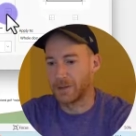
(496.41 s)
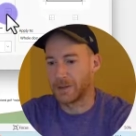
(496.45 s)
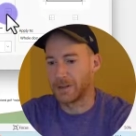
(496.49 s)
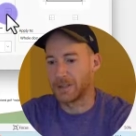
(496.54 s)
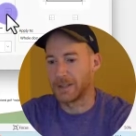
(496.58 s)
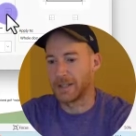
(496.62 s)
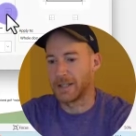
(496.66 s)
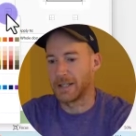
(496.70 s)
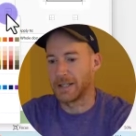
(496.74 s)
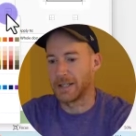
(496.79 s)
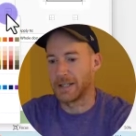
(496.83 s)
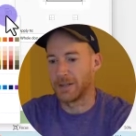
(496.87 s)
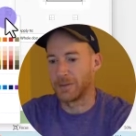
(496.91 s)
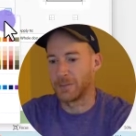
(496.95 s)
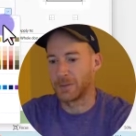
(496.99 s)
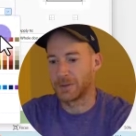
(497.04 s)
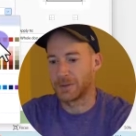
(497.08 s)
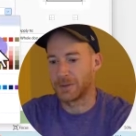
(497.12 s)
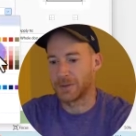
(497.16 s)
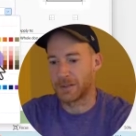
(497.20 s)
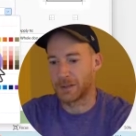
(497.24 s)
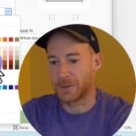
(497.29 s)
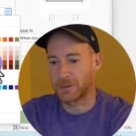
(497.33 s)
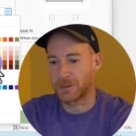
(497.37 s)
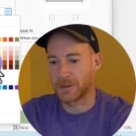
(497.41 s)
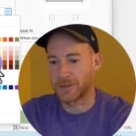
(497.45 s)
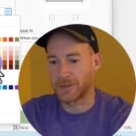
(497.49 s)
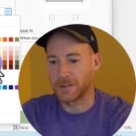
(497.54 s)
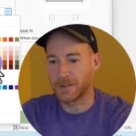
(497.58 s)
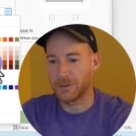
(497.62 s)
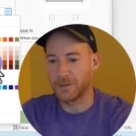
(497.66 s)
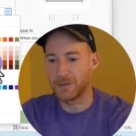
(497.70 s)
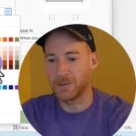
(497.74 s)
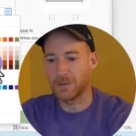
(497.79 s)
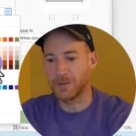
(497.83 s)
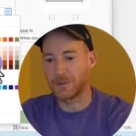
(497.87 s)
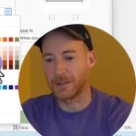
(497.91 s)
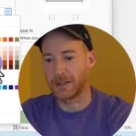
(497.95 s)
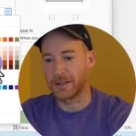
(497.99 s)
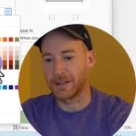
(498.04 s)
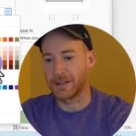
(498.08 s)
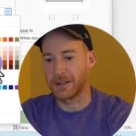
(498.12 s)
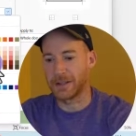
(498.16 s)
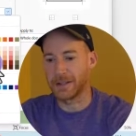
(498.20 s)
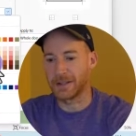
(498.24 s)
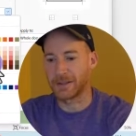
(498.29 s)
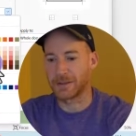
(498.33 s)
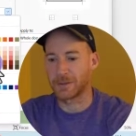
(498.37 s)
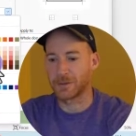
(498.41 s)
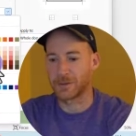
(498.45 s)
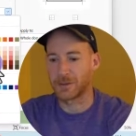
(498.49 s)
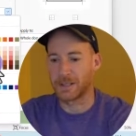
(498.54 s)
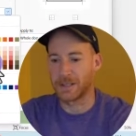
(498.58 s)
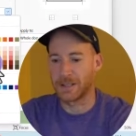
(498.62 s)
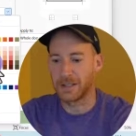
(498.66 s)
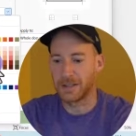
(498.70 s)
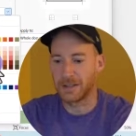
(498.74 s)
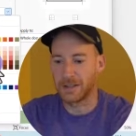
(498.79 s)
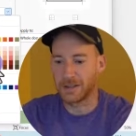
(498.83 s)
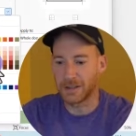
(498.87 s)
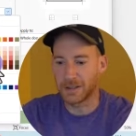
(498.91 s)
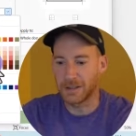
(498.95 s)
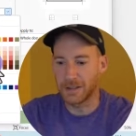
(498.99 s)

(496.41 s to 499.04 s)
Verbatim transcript: And then we'll stick with, see, we've got a nice green.